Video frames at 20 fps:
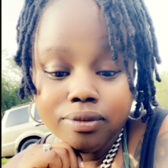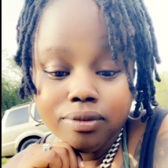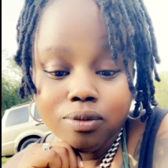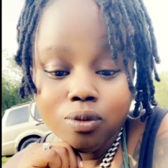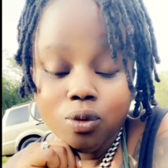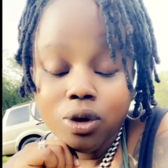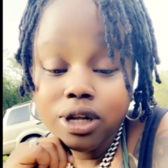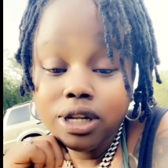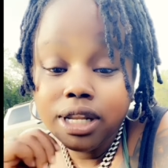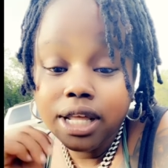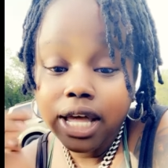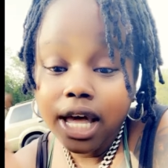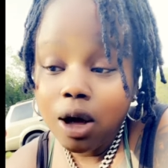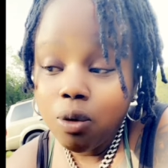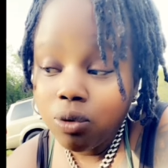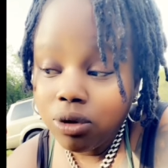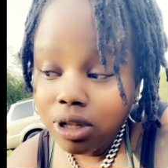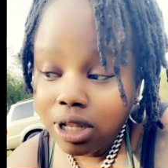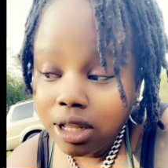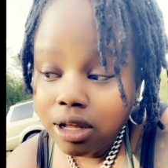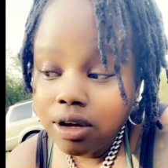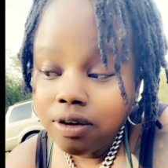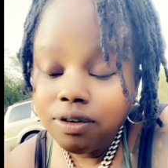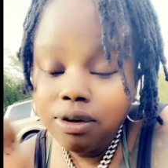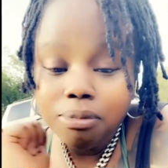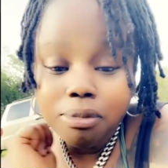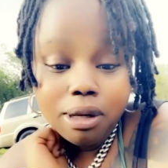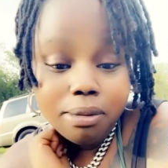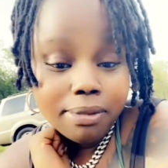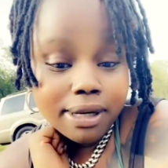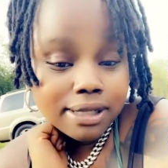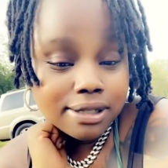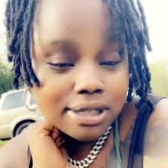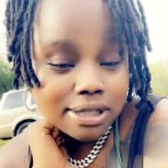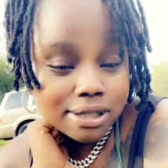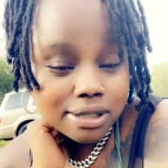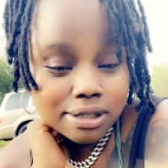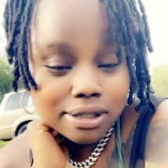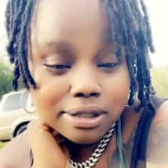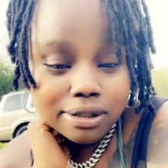One day I would love to meet my
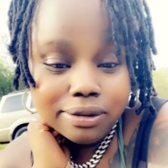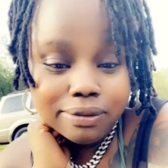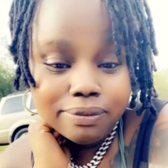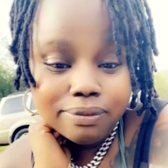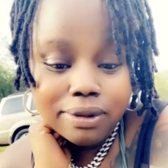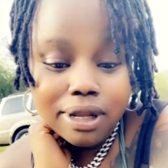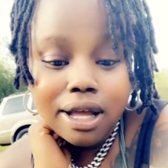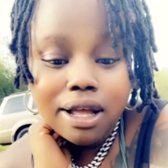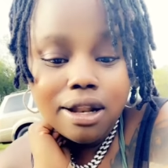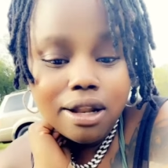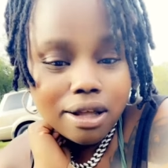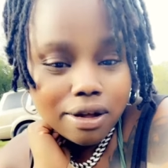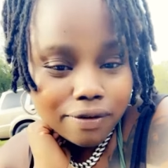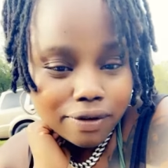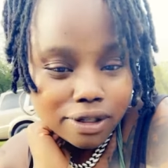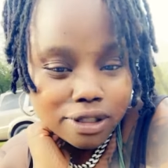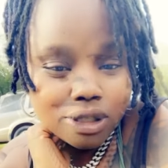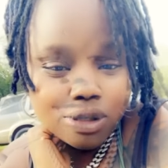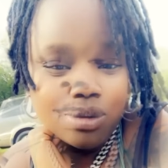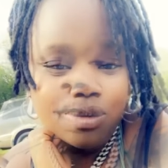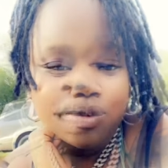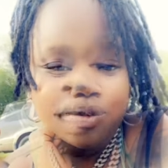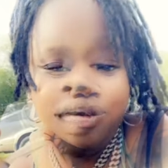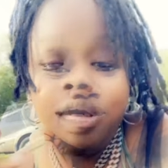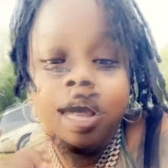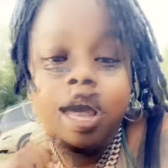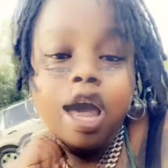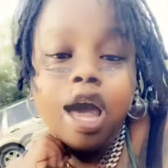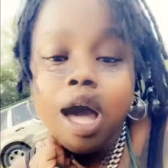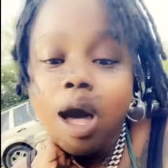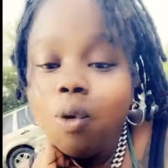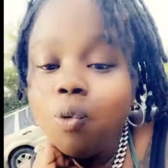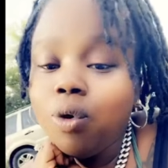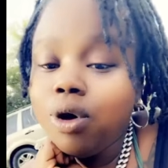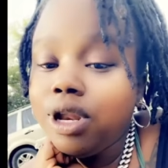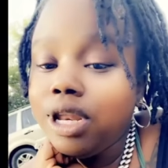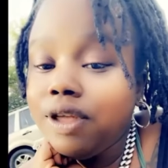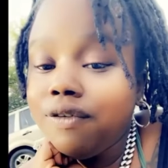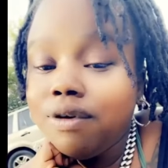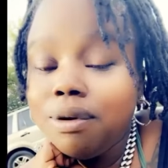sister. I love her too. I
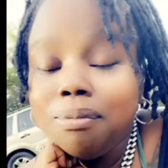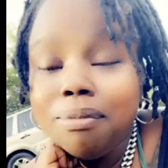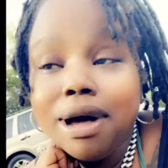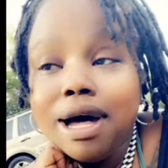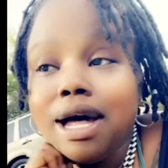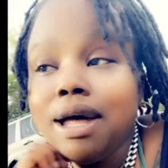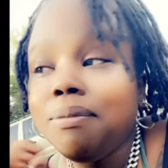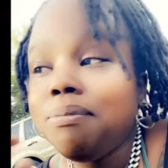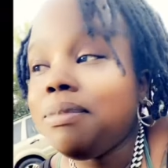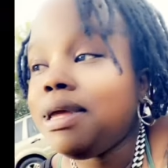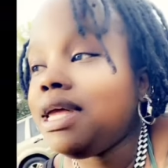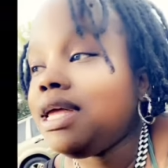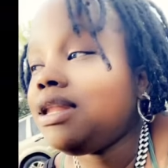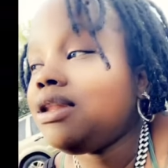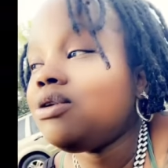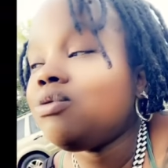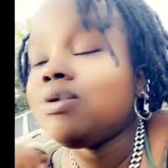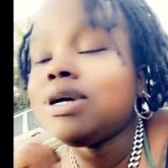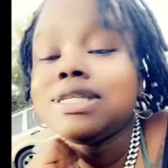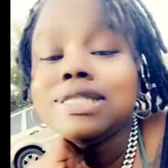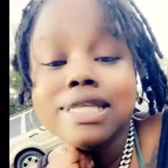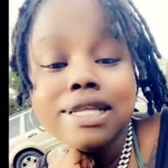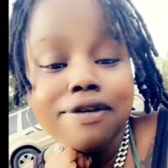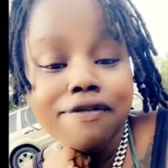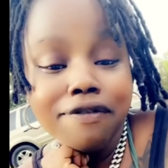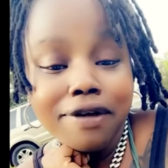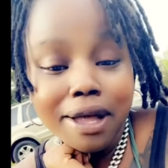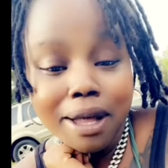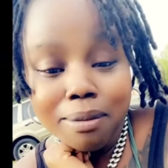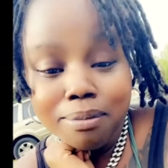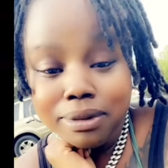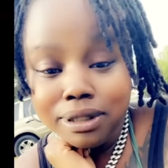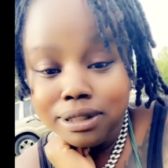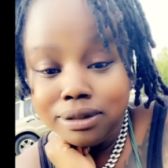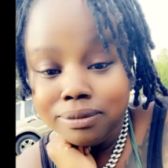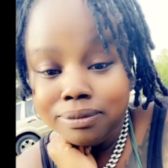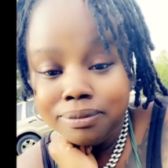wouldn't even mind meeting the rest of the family.